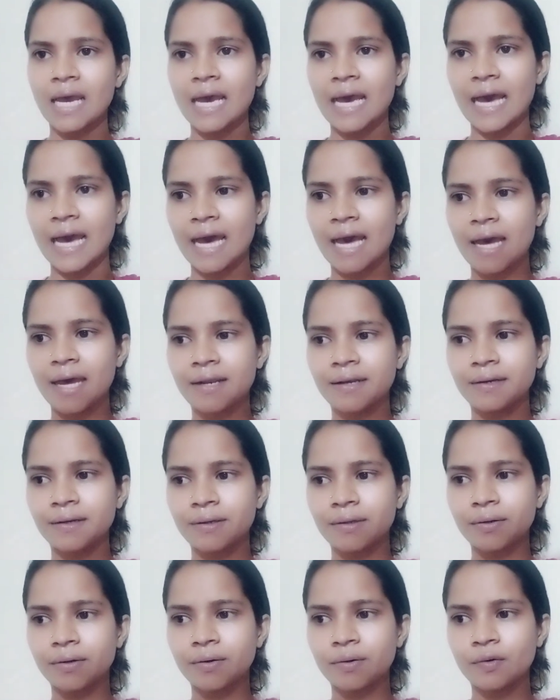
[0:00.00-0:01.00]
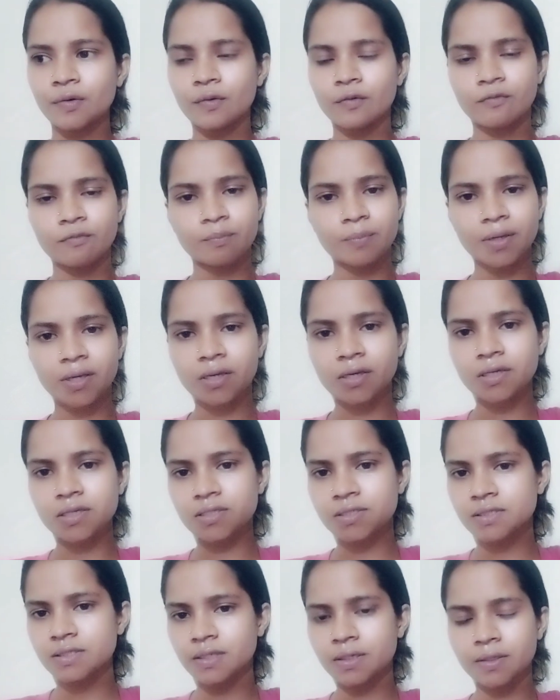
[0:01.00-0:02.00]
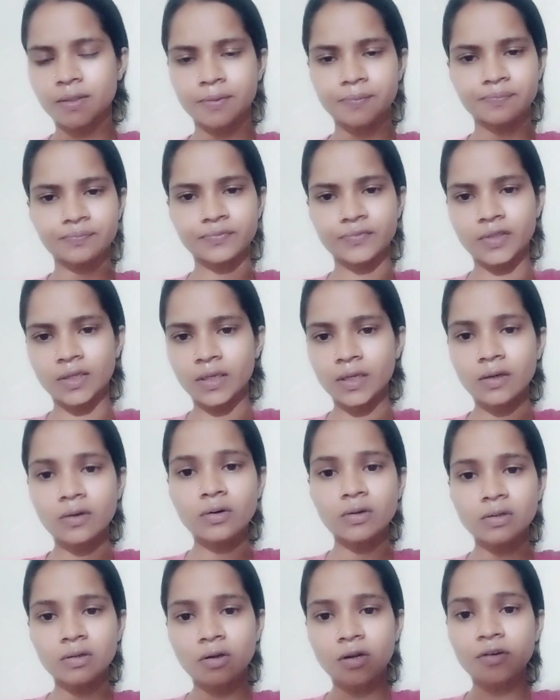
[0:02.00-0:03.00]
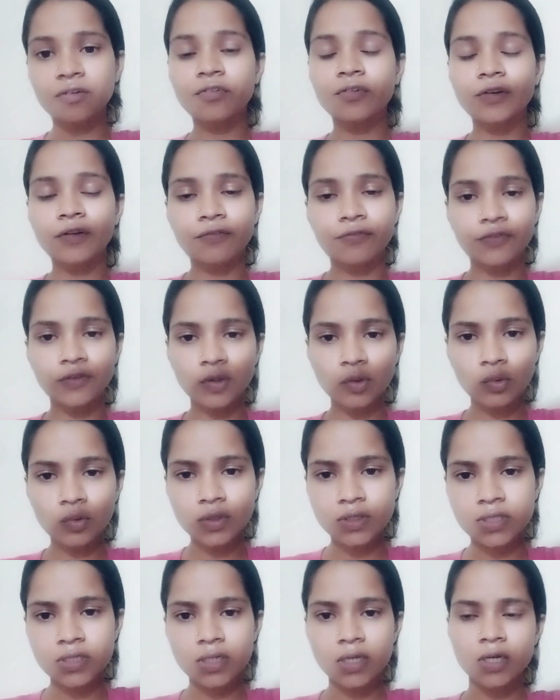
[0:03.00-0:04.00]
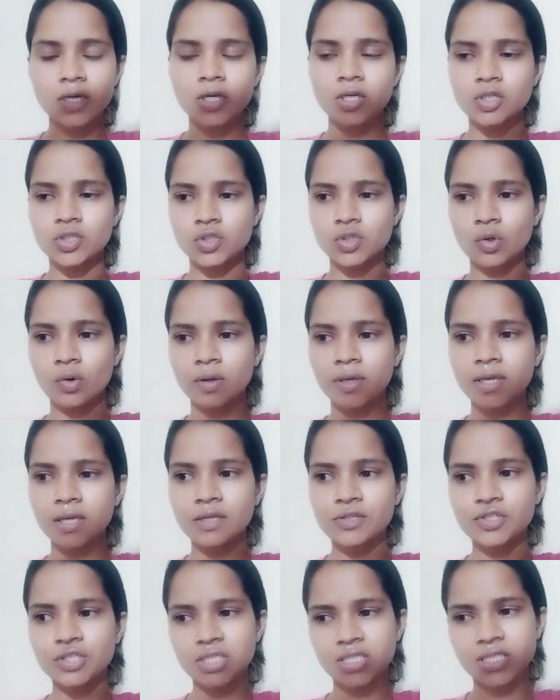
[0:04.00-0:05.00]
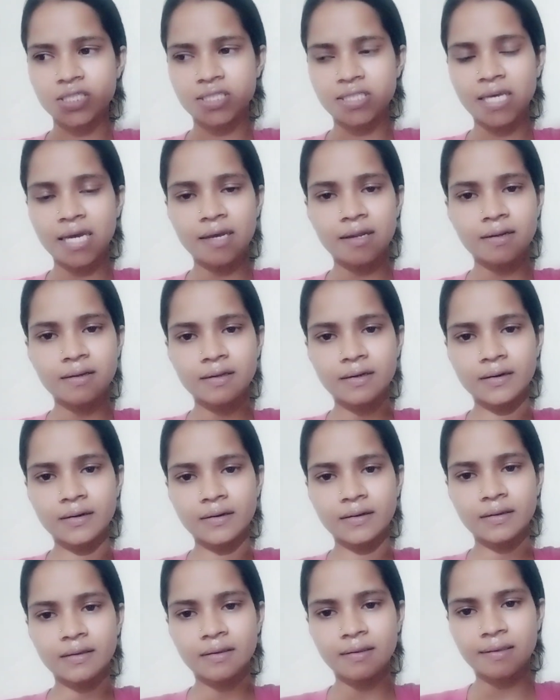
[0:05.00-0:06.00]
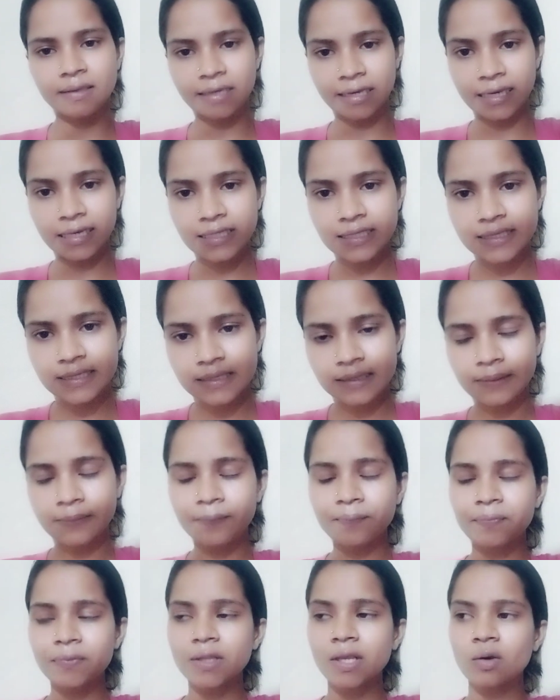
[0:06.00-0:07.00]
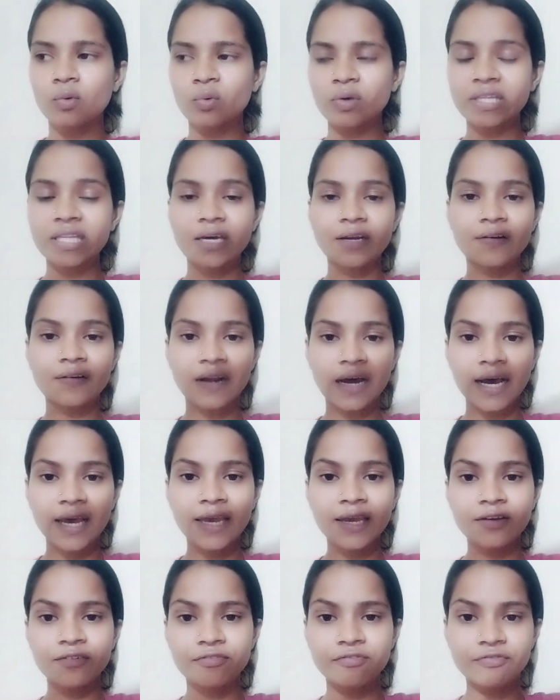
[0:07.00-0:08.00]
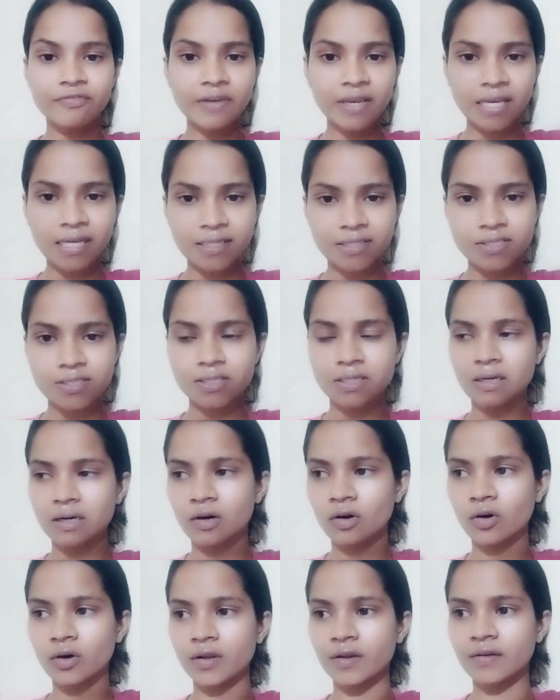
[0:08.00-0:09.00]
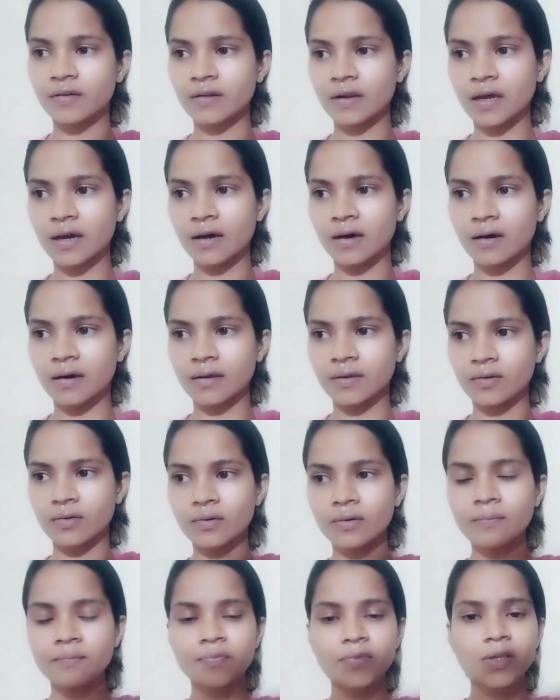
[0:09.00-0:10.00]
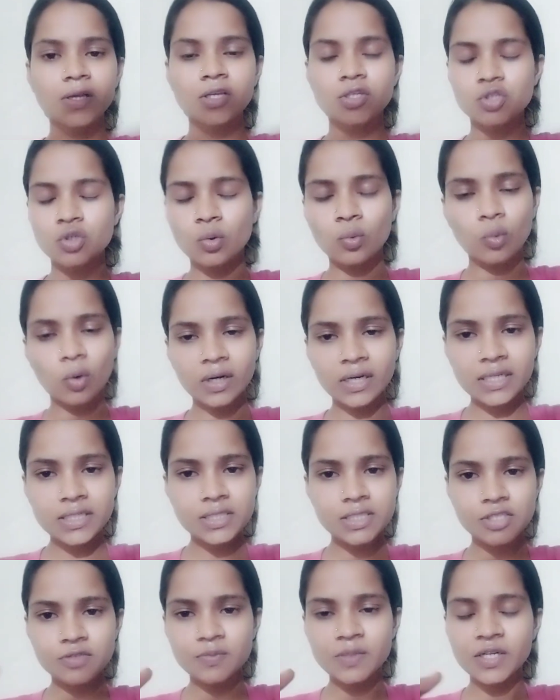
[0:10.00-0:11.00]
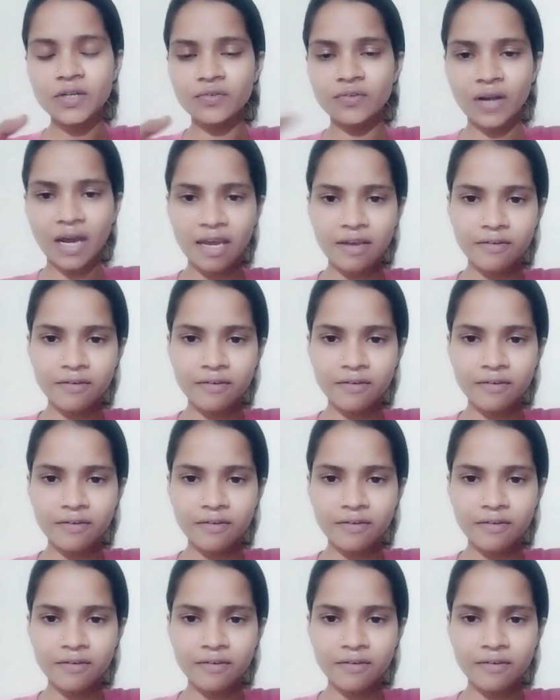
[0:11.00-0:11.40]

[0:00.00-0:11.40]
And because he could not refuse, so he just said yes with a wry face, or So what does it mean, wry